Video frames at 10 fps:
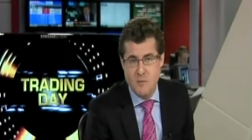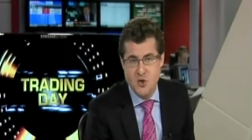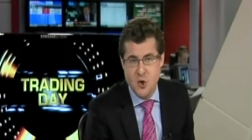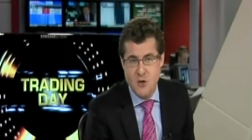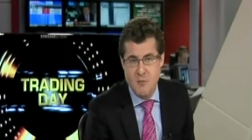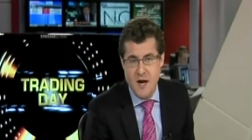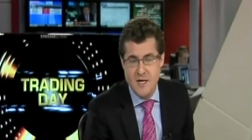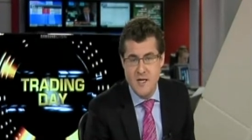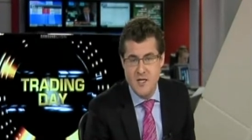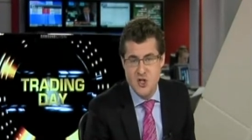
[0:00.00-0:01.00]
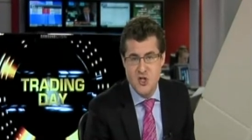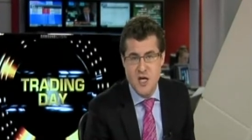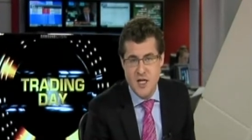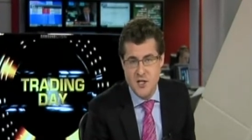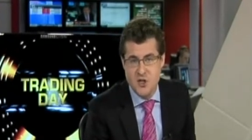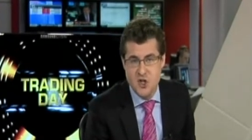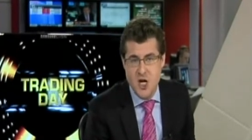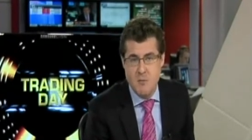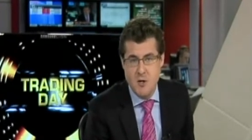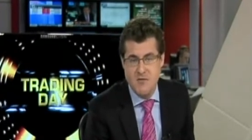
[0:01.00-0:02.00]
I'm joined by Nick Sheard,
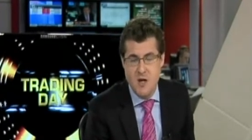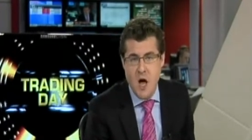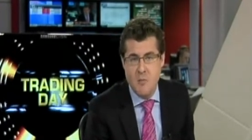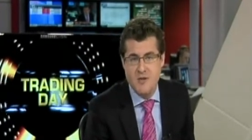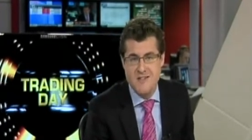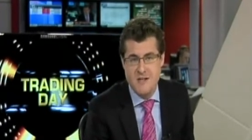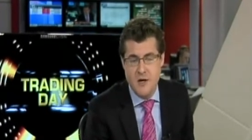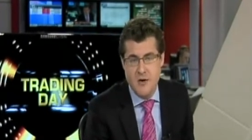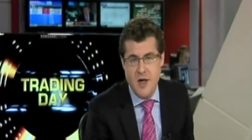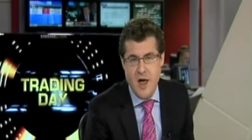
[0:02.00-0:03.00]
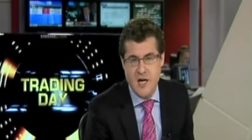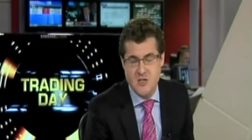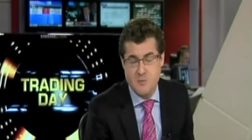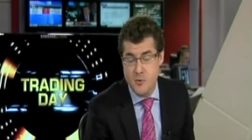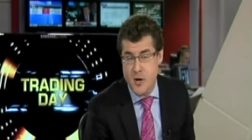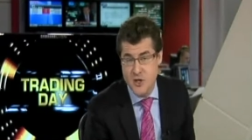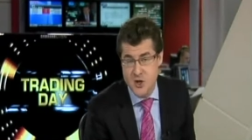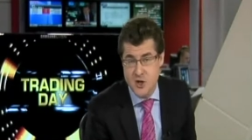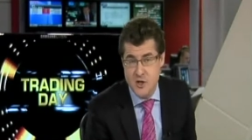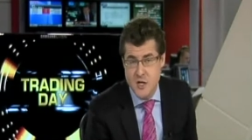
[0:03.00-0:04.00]
chairman of Carpentaria
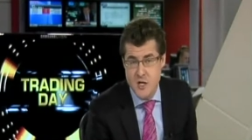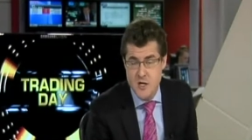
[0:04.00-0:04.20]
Exploration.